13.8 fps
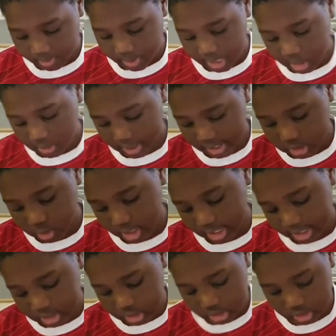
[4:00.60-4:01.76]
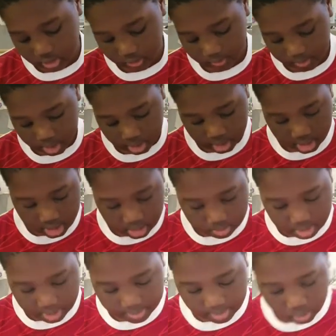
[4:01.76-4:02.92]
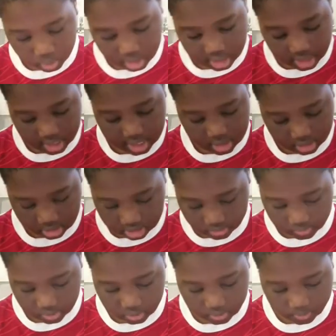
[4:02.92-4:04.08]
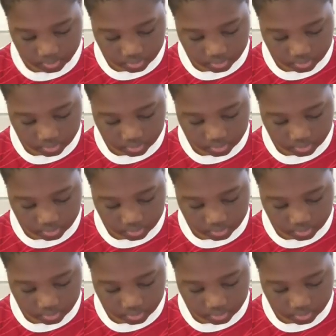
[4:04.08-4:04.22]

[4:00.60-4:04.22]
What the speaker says: pillow as white as snow. People really get the flow.